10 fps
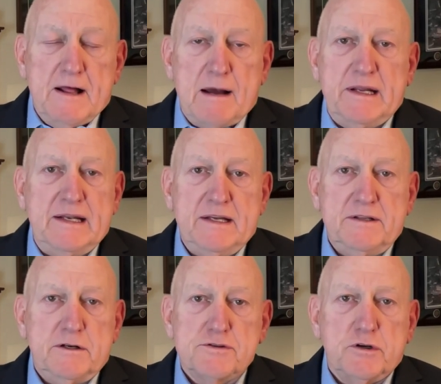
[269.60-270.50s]
I mean,
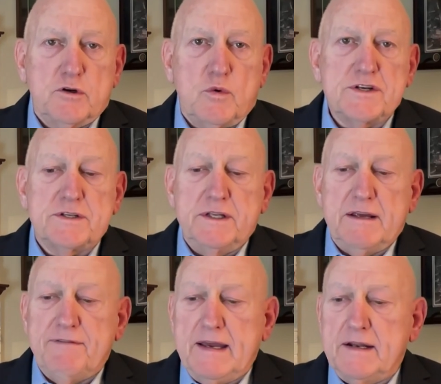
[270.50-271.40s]
there's no question
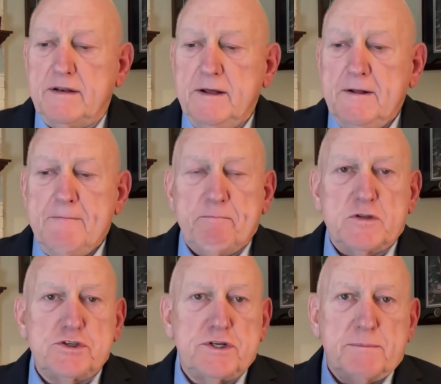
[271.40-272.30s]
they've had
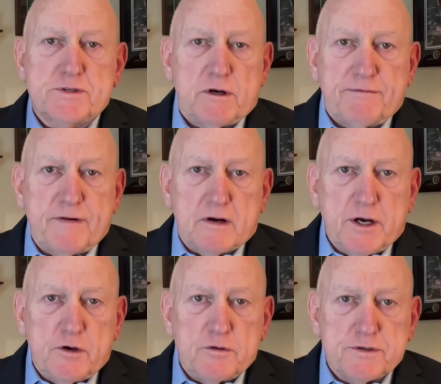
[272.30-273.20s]
ships off our
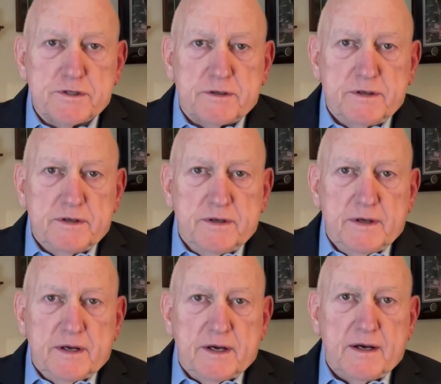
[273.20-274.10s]
coast,
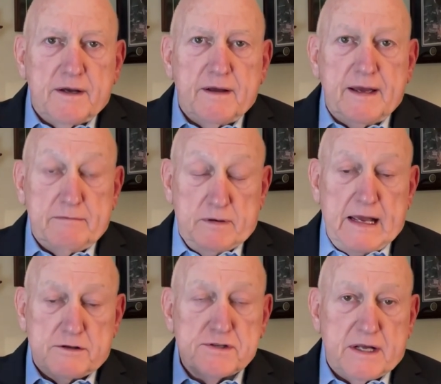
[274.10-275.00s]

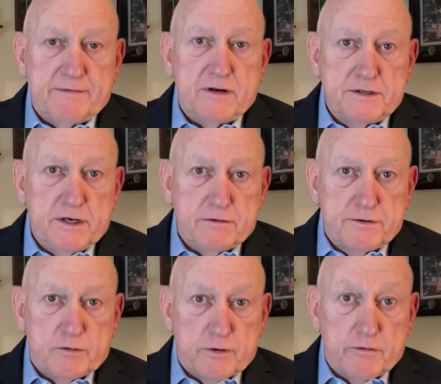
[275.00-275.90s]
outside of our
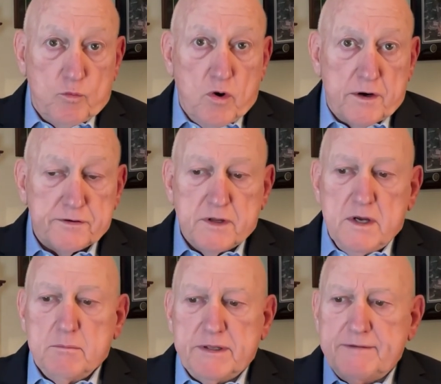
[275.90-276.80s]
territorial waters,
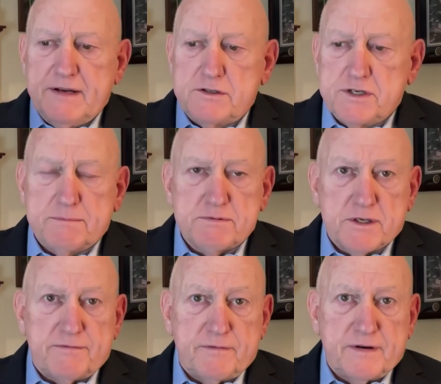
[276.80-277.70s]
but they've had ships
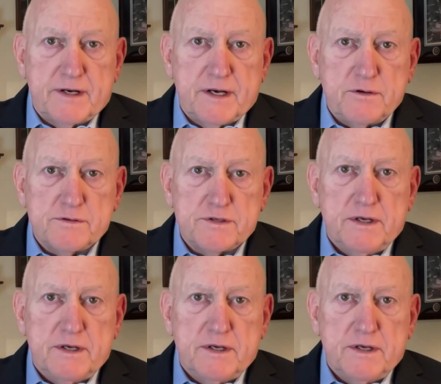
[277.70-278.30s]
off of our coast,